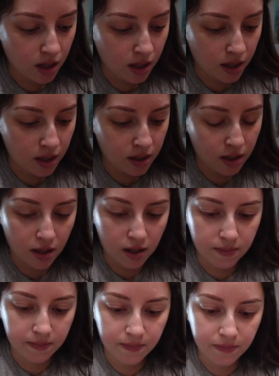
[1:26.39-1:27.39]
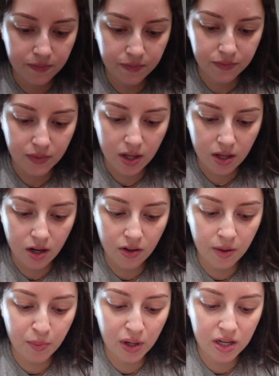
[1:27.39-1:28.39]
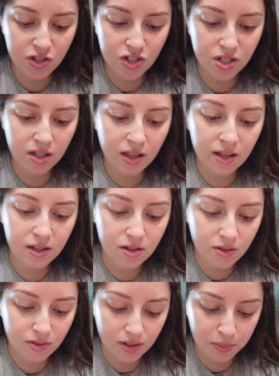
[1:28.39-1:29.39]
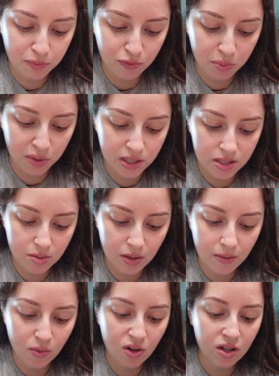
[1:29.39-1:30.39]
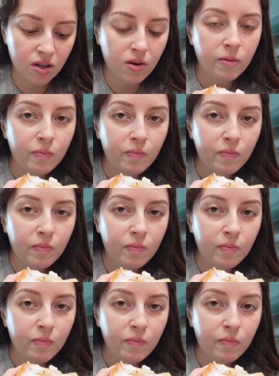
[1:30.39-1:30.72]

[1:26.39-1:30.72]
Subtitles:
And are they bringing just a lid or a replacement? What are they doing?